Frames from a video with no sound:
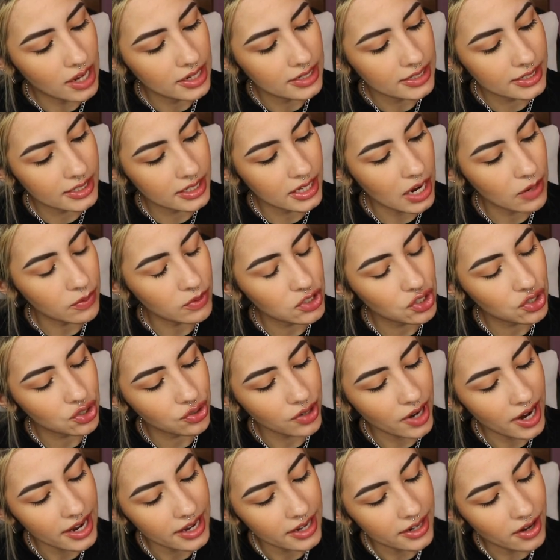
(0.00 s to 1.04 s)
See, I would
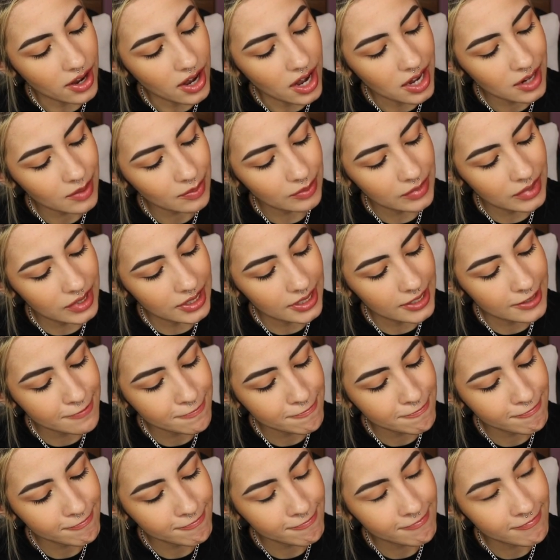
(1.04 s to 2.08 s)
try it on, but
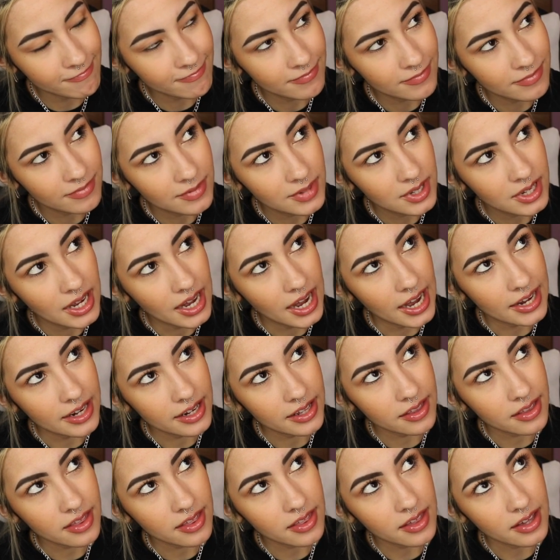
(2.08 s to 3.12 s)
I
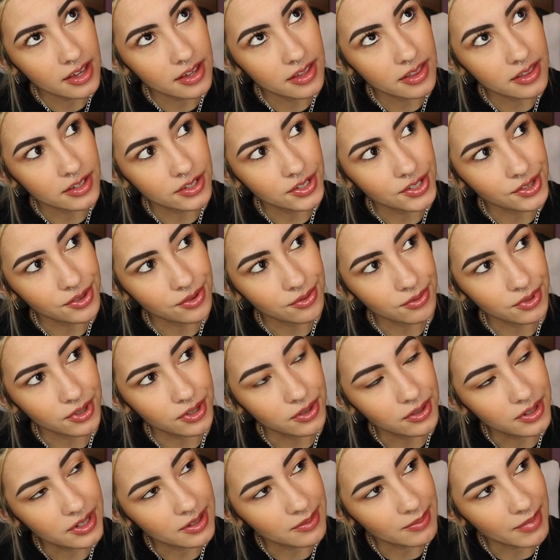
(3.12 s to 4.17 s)
didn't think this
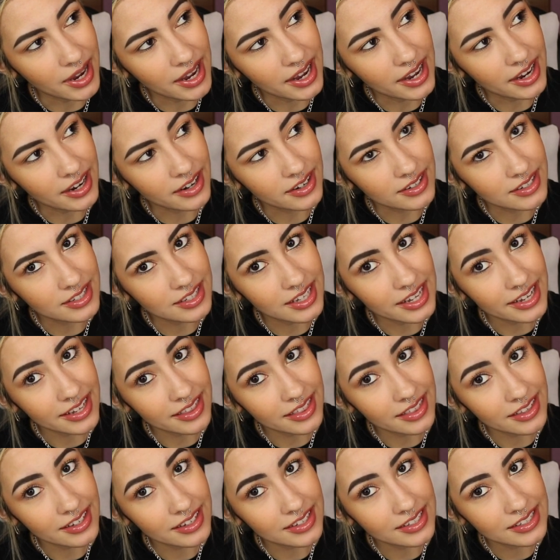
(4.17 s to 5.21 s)
through and my hair is
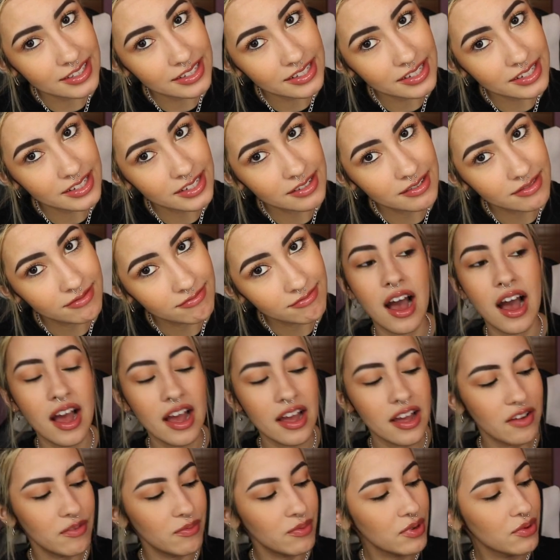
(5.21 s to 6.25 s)
like this.
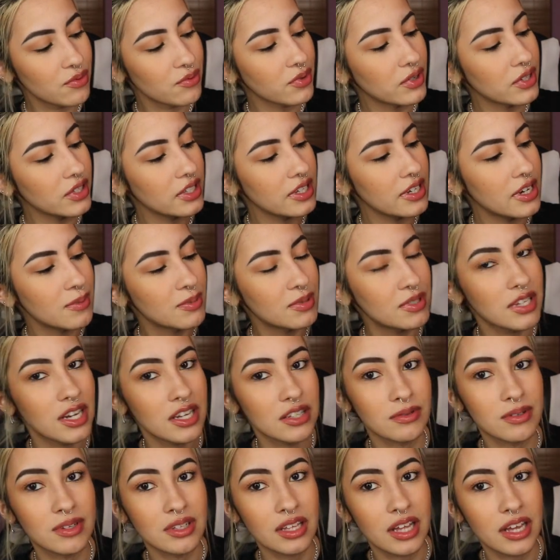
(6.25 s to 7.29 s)
I have been really
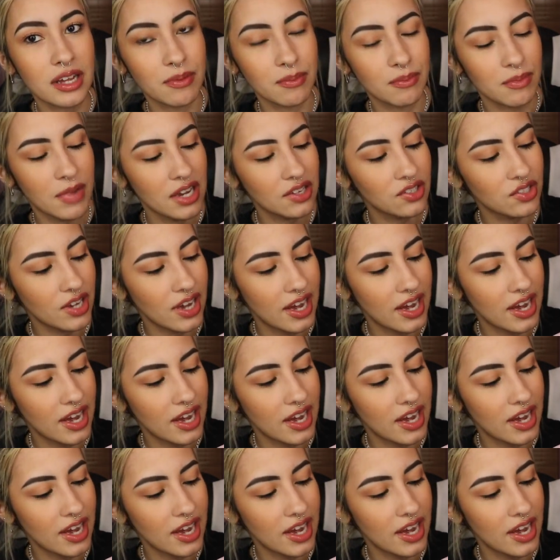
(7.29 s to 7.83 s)
obsessed with like mesh